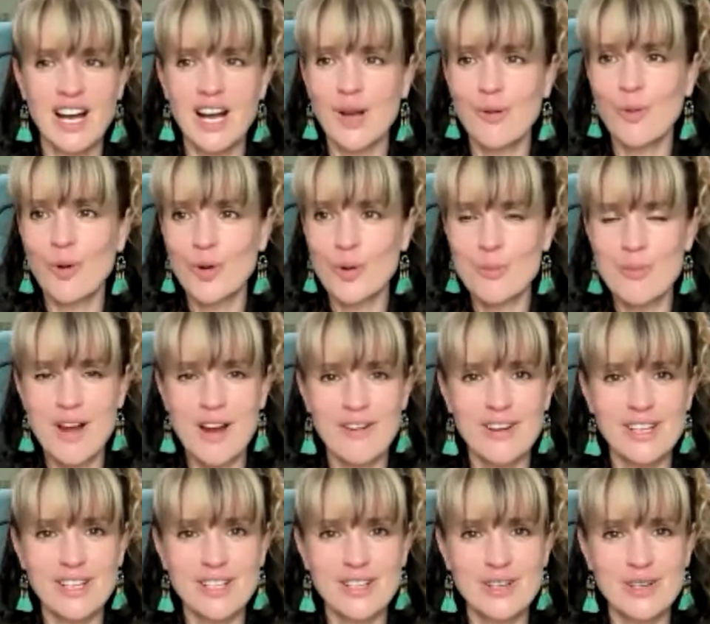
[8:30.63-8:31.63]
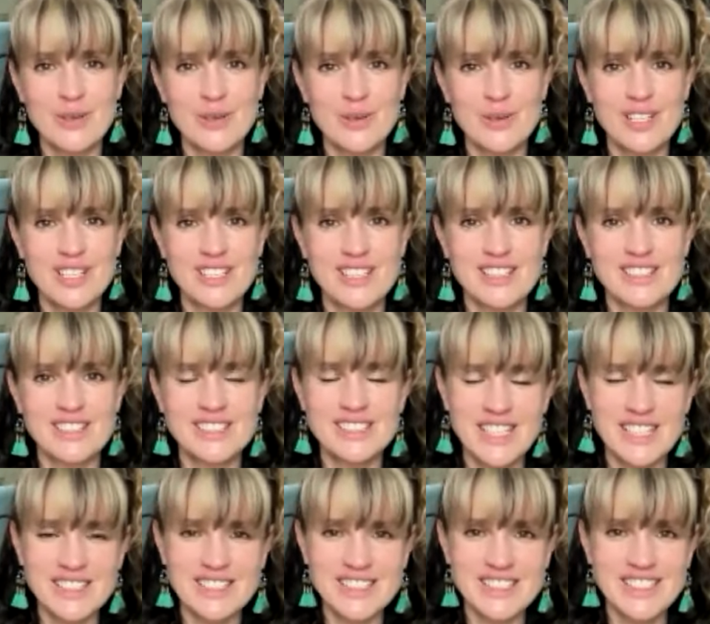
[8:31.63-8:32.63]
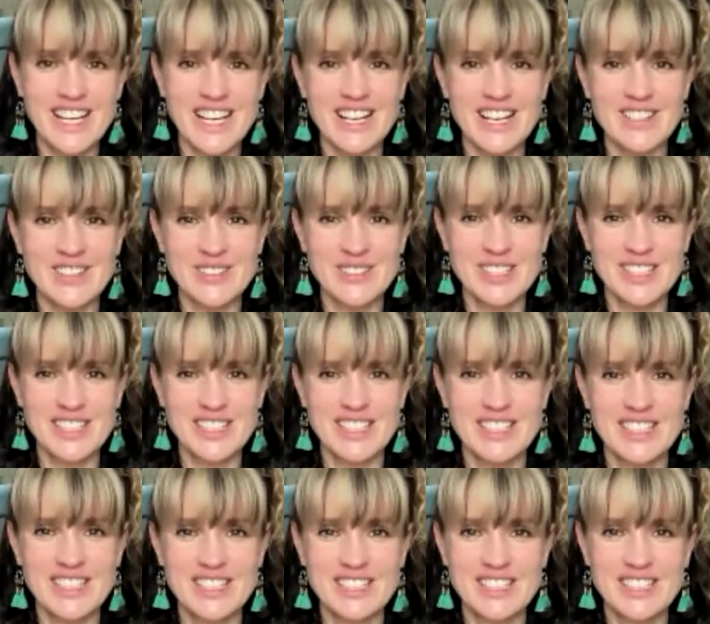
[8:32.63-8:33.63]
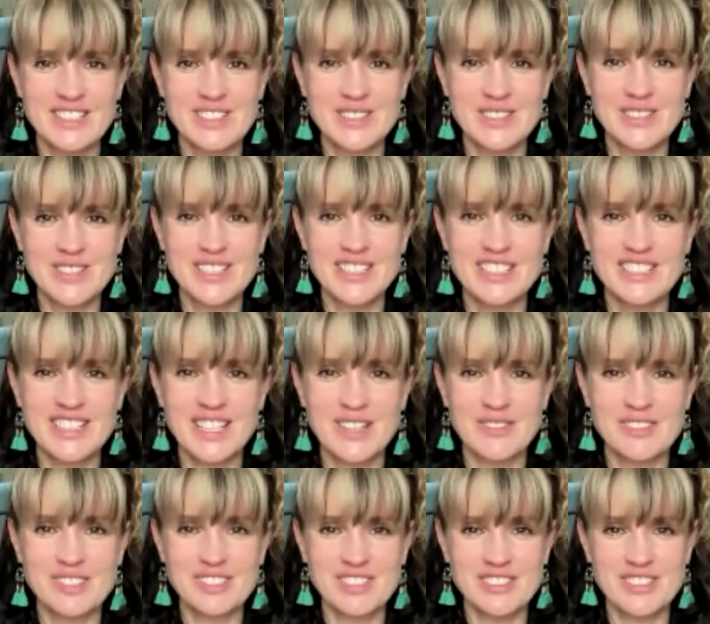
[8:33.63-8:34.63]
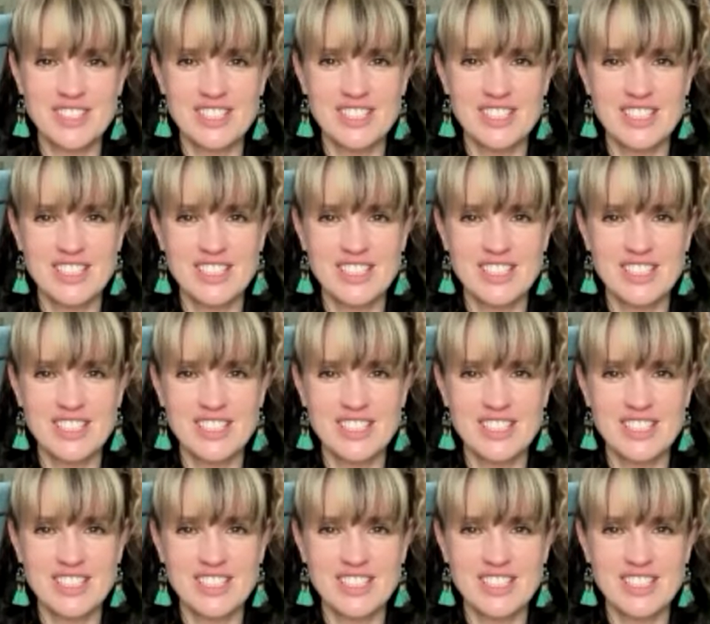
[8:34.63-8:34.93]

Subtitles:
I want to marry you and settle down and all those types of